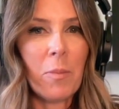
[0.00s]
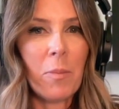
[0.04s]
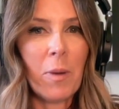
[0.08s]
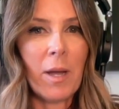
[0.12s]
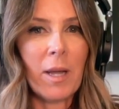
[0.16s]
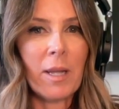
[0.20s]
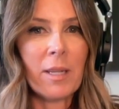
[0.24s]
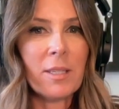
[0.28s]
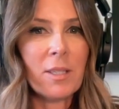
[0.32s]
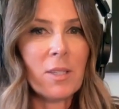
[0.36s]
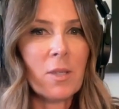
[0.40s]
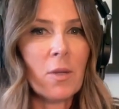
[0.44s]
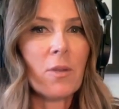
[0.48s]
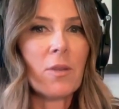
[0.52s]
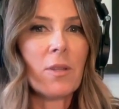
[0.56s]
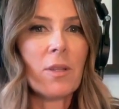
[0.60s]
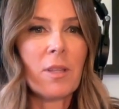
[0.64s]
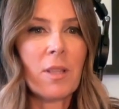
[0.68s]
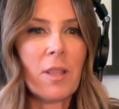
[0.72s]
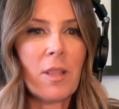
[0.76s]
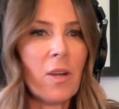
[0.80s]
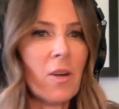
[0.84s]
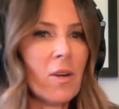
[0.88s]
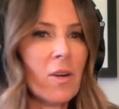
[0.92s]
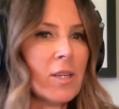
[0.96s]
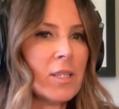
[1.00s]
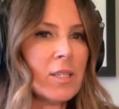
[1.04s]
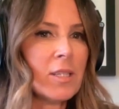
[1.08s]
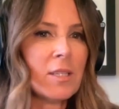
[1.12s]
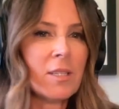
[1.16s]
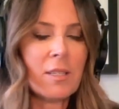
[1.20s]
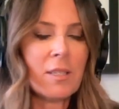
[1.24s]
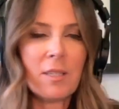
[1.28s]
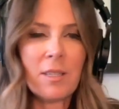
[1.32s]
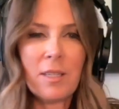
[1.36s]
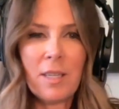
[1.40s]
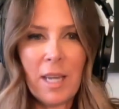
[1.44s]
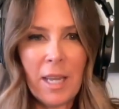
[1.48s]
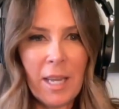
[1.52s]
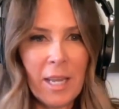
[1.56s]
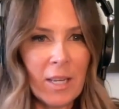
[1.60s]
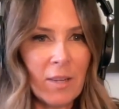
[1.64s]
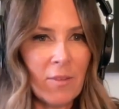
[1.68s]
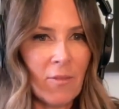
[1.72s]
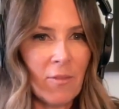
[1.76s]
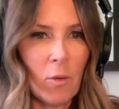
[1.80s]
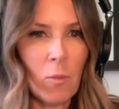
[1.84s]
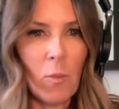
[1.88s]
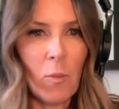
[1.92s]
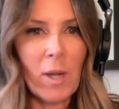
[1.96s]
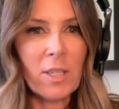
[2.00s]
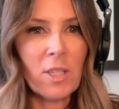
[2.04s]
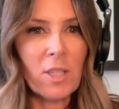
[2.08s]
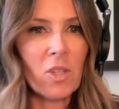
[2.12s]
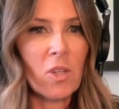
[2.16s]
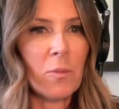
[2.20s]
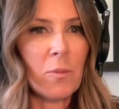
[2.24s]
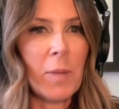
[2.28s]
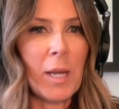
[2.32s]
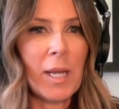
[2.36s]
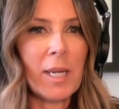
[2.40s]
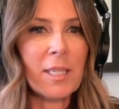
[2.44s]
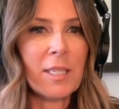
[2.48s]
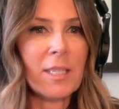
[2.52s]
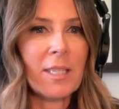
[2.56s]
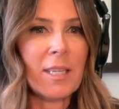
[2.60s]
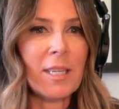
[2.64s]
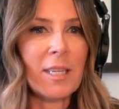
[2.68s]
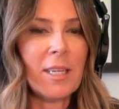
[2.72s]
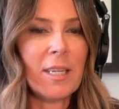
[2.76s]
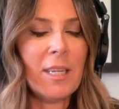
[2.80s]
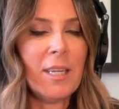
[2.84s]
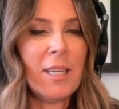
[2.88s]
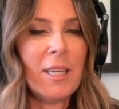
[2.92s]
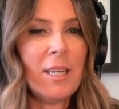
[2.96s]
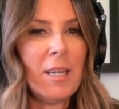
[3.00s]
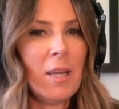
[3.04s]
But so there is need for Western medicine.